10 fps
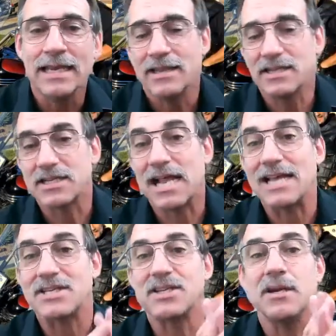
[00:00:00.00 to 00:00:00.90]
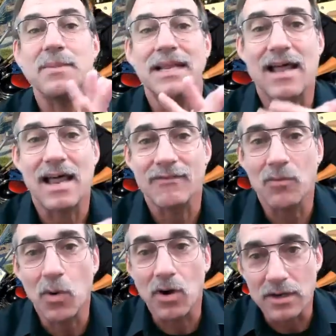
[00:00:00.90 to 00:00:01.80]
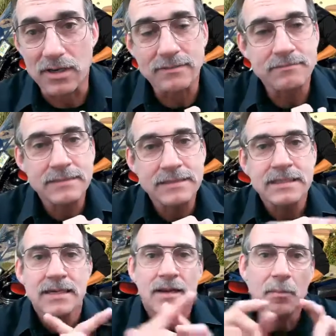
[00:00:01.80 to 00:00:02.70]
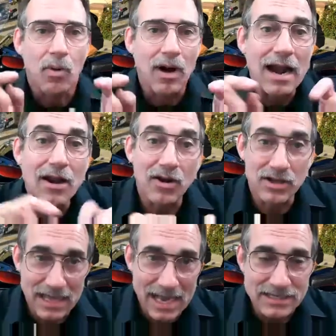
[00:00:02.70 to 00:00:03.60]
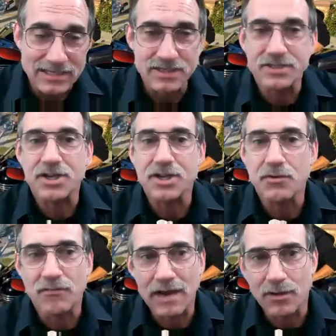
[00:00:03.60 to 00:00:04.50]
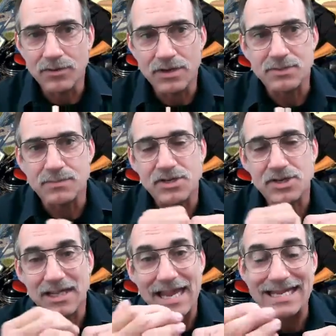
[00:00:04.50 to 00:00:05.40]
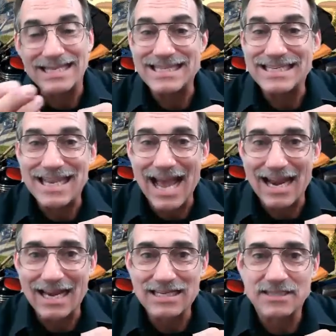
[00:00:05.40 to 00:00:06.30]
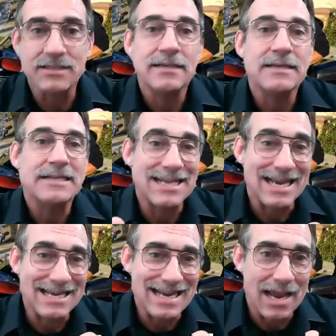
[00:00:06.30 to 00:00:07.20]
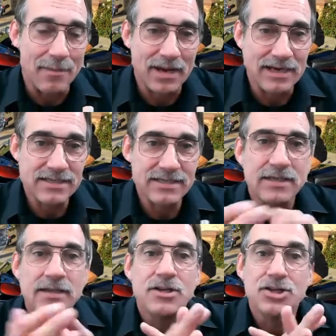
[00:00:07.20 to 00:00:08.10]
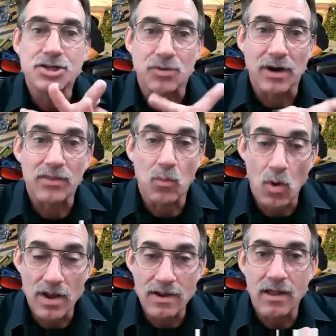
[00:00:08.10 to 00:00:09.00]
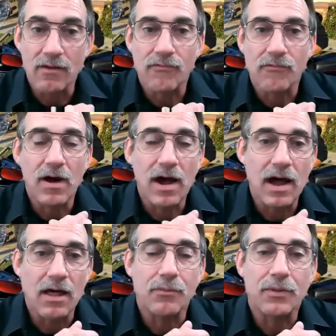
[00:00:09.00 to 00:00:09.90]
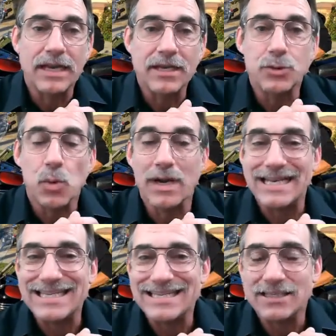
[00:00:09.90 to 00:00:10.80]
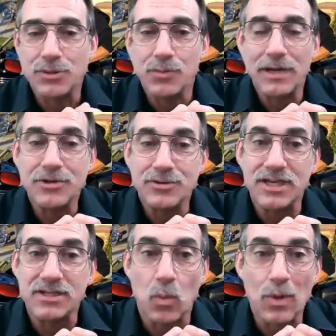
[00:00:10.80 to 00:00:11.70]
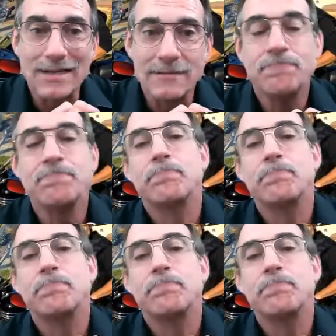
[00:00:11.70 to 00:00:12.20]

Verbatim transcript: This class is going to be a lot of work prior classes you found, especially like in statics, dynamics, strength one, uh, 320, 23261,